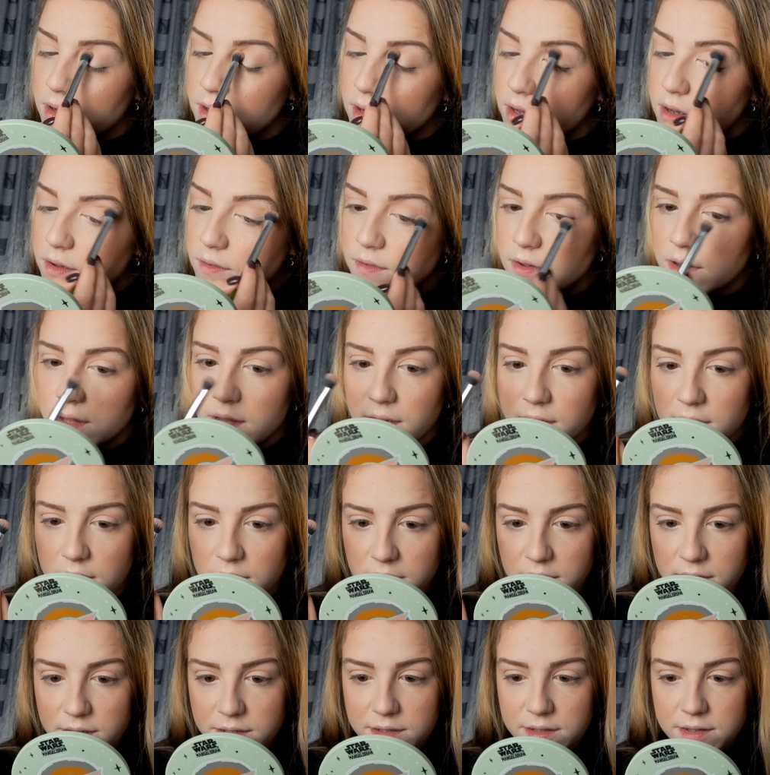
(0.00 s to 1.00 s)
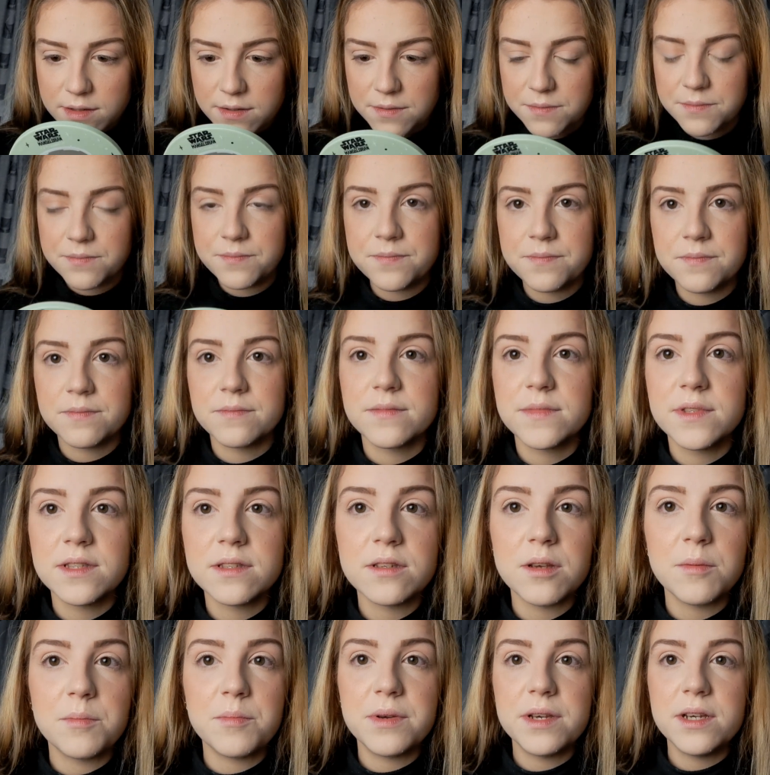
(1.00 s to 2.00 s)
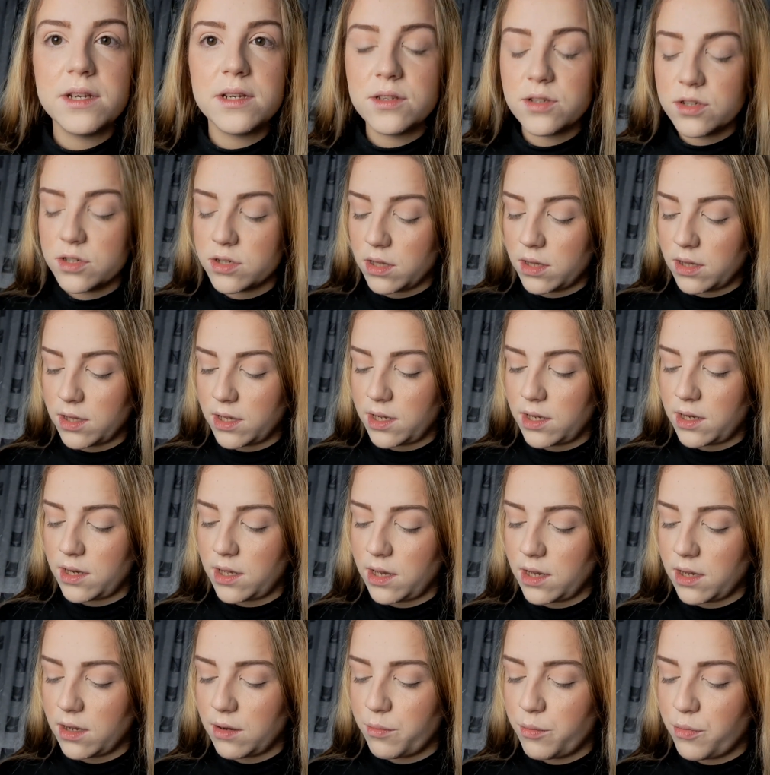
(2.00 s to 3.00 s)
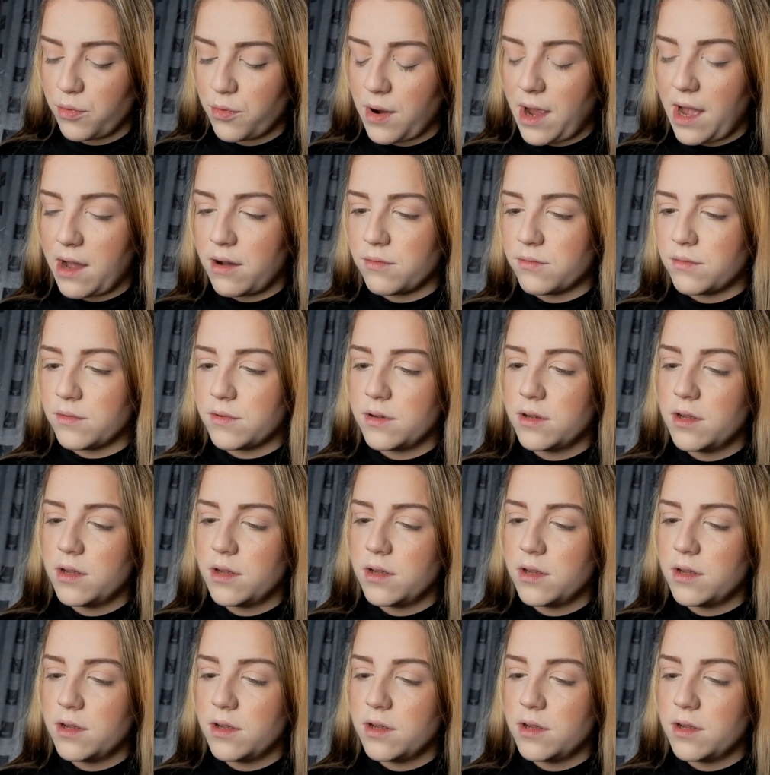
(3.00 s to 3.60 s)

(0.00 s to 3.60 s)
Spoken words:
I feel like it is. It's a peach leaning brown.